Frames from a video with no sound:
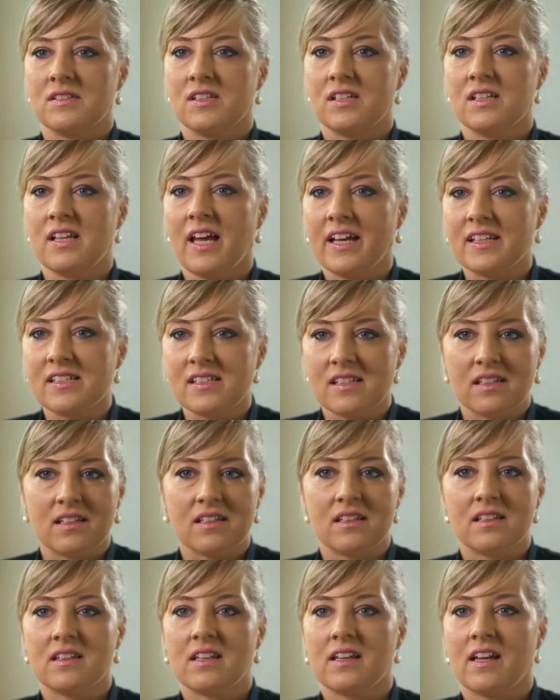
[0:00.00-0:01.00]
tenacity
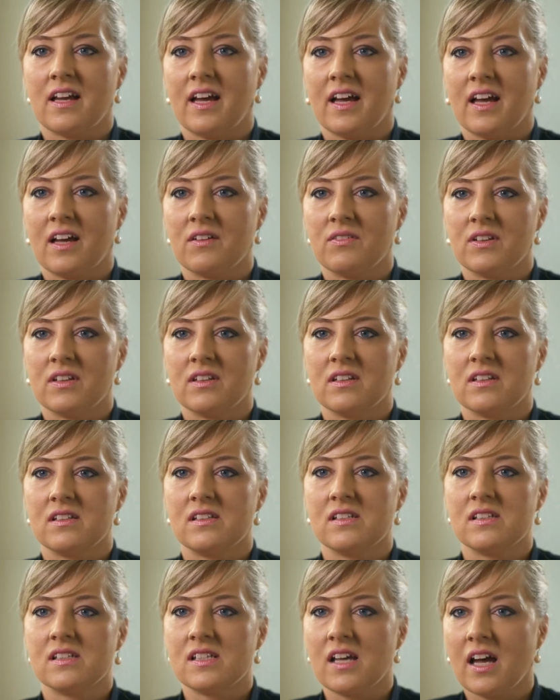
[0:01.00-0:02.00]
that they have and the
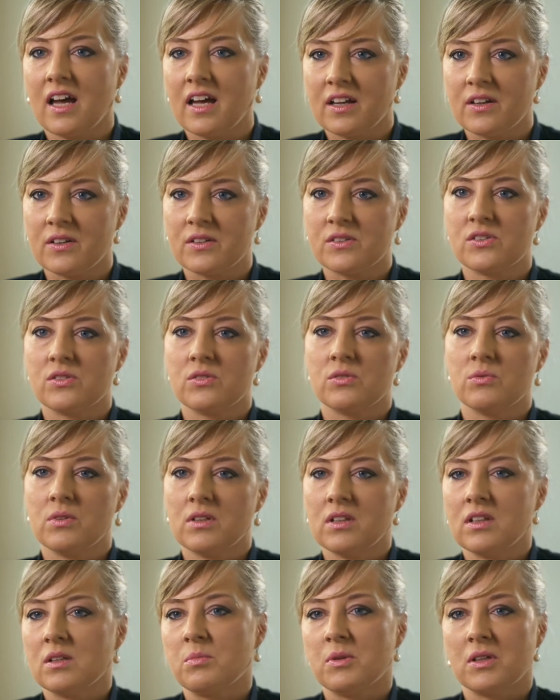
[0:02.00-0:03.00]
desire to
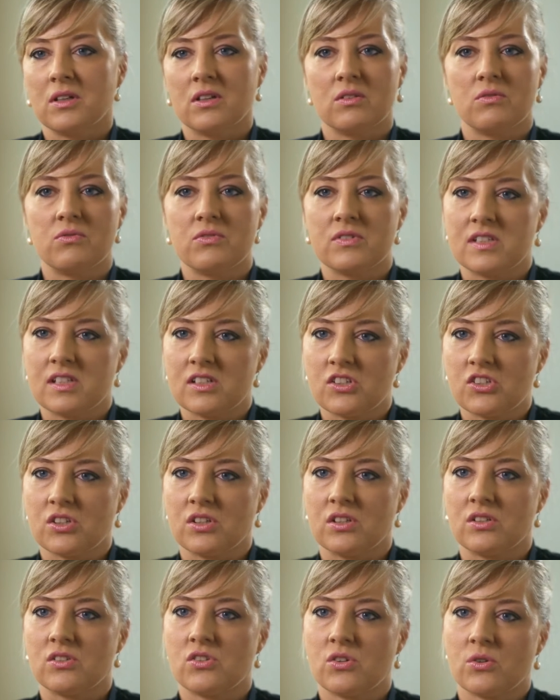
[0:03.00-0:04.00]
really be a good
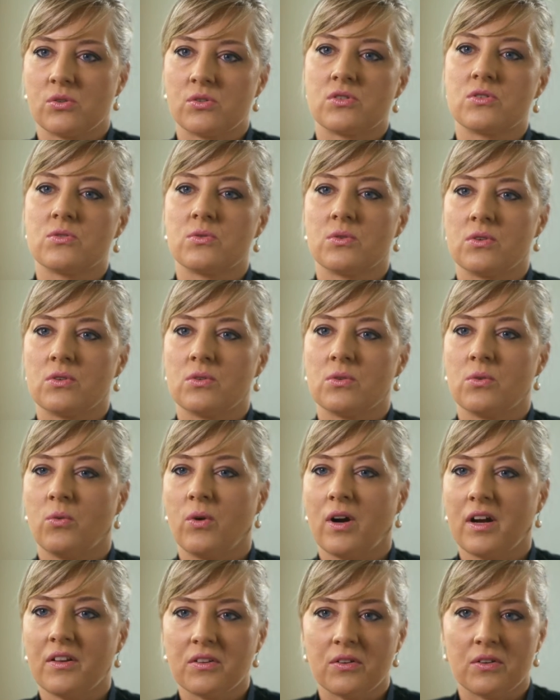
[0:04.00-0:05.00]
physician shows through
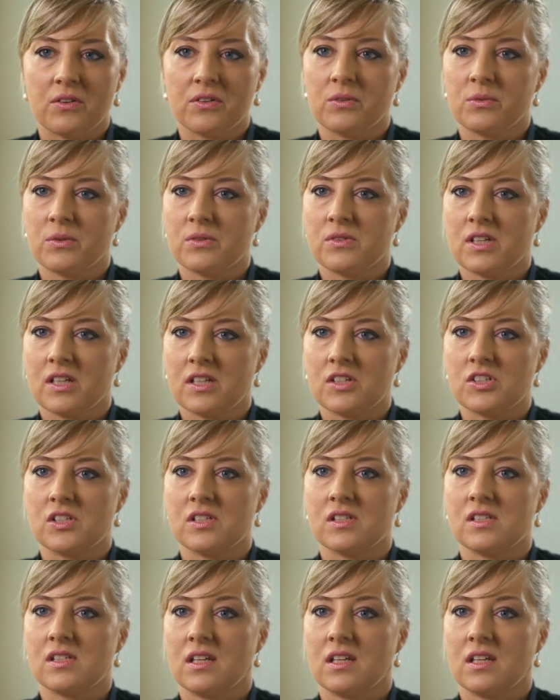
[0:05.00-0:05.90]
while they're on their rotations.